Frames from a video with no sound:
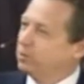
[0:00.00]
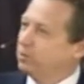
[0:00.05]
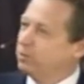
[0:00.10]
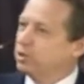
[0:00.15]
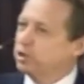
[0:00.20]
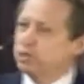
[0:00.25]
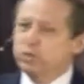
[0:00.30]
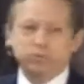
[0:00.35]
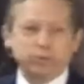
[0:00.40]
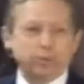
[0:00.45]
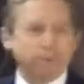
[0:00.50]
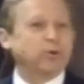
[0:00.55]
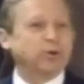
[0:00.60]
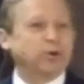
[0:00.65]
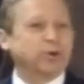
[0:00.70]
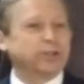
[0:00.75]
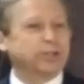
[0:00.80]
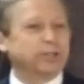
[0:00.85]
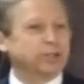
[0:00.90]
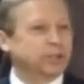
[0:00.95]
So we just
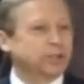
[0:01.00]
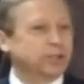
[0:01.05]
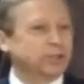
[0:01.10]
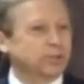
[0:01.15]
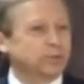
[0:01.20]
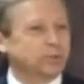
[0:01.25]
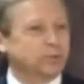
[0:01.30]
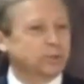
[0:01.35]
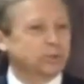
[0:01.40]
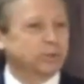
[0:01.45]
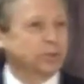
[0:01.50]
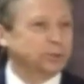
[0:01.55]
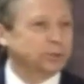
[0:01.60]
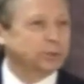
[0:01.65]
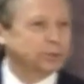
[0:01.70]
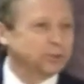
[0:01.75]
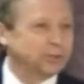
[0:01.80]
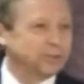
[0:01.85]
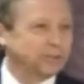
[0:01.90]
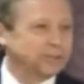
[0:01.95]
reported the clinical
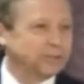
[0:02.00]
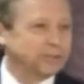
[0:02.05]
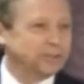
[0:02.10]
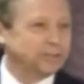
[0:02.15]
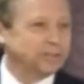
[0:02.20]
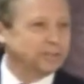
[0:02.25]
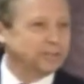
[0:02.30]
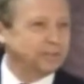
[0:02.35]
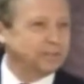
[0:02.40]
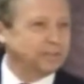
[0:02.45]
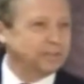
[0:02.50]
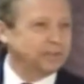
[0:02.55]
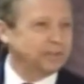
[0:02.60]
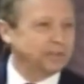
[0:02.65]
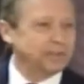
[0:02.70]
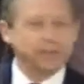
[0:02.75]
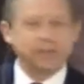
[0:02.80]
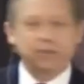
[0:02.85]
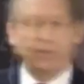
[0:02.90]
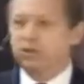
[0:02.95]
results.
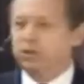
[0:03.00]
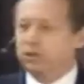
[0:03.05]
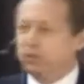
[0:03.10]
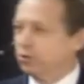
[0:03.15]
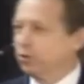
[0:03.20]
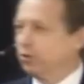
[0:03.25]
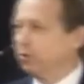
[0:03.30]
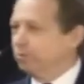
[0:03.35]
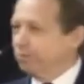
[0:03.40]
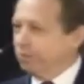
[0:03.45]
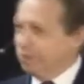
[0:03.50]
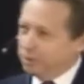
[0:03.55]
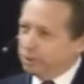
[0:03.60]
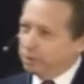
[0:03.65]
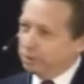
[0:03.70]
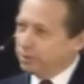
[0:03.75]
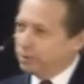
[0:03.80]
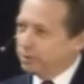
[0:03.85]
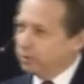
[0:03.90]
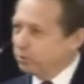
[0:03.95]
And I think you know a
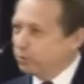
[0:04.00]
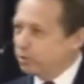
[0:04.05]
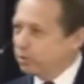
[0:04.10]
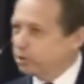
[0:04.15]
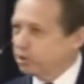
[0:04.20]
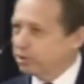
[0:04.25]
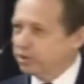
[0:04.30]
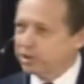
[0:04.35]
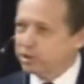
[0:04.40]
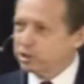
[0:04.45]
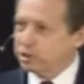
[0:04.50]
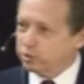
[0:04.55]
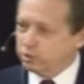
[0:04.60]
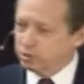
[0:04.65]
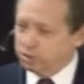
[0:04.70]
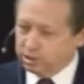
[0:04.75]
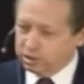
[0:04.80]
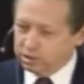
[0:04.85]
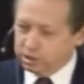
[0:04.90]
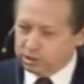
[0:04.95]
little bit of the rest of that
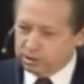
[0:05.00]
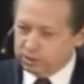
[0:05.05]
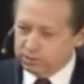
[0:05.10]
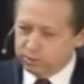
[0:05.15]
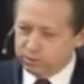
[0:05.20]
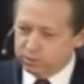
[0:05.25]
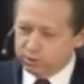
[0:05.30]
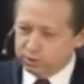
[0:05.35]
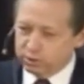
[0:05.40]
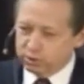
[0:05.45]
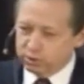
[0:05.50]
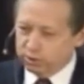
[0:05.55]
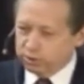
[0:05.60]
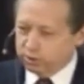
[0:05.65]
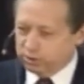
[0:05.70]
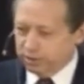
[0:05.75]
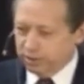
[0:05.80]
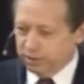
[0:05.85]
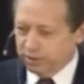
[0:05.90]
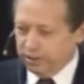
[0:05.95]
story, at least if you're in
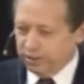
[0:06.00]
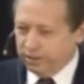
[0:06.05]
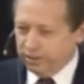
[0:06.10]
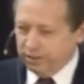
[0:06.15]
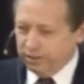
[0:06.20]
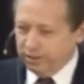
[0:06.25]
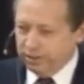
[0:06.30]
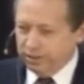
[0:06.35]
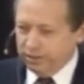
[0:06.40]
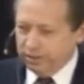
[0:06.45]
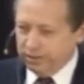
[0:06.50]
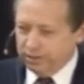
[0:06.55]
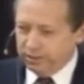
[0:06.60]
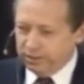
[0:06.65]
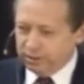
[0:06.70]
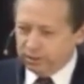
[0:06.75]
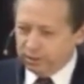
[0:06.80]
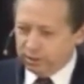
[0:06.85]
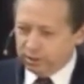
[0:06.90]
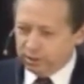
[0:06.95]
surgery,
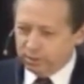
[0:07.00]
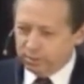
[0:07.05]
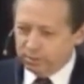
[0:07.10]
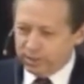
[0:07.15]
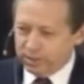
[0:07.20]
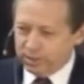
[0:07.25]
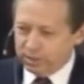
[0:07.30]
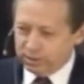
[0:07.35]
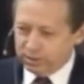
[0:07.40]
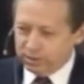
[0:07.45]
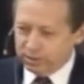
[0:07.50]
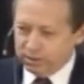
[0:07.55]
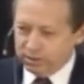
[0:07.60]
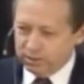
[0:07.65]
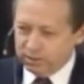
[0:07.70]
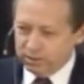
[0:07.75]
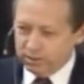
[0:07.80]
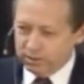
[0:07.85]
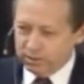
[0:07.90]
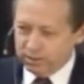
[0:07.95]
in clinical medicine.